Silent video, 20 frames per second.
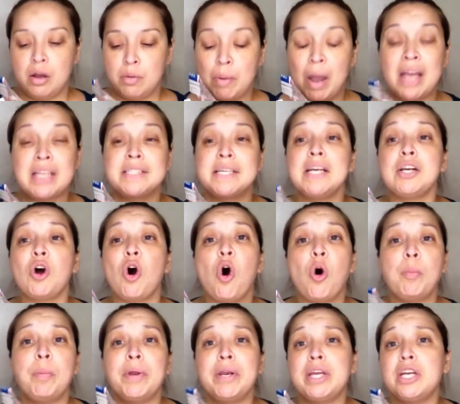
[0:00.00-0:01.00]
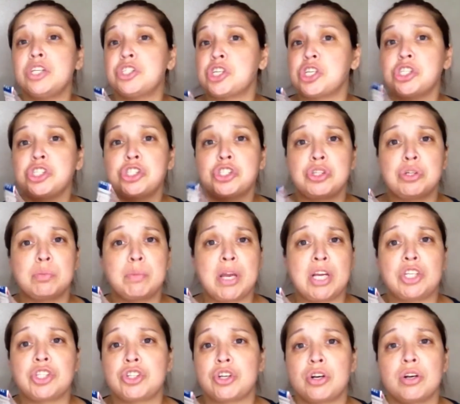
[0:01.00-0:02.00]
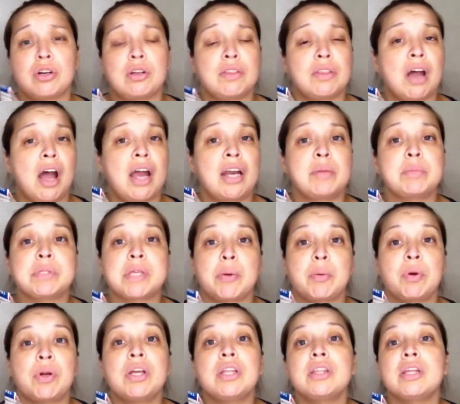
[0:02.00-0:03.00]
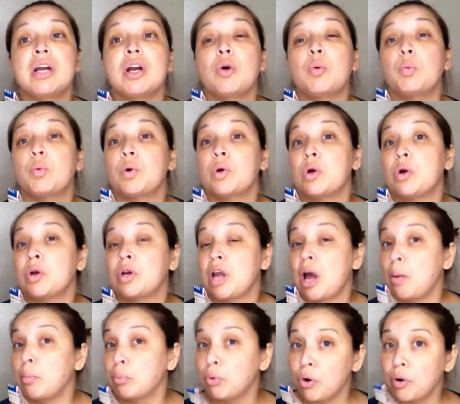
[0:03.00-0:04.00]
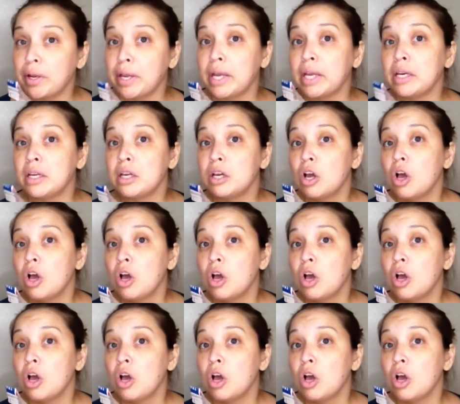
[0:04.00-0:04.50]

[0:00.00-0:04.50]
I did open it just to make sure that the items that were in there were not broken,